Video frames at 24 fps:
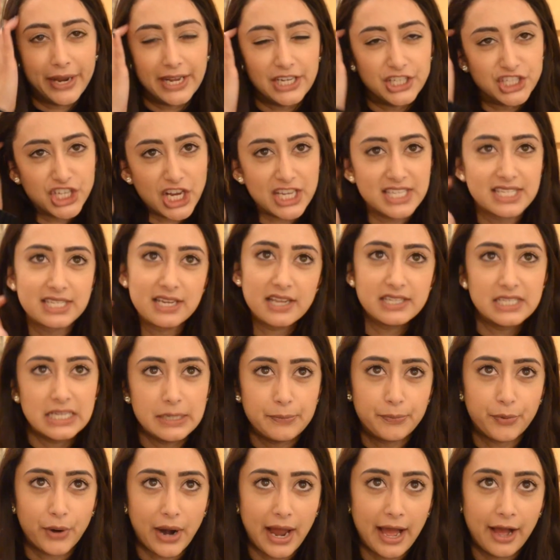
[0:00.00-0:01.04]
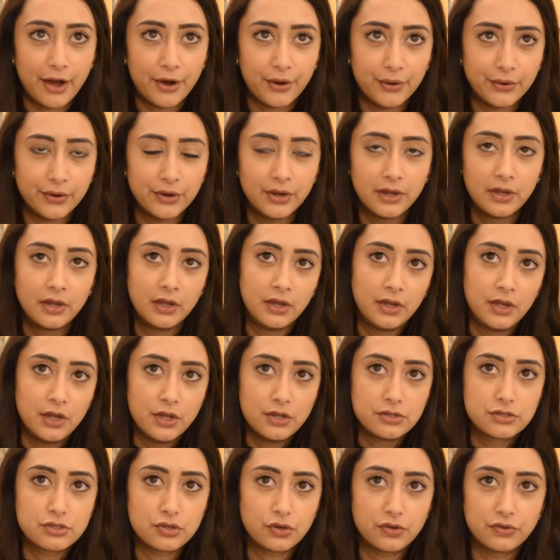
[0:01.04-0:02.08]
a chestnutty brown,
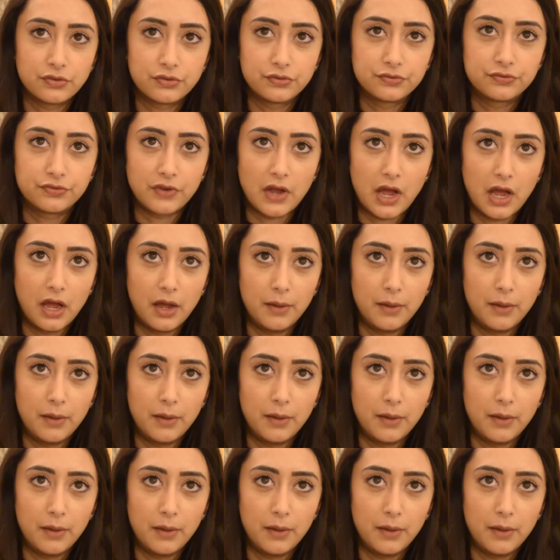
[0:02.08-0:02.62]
sort of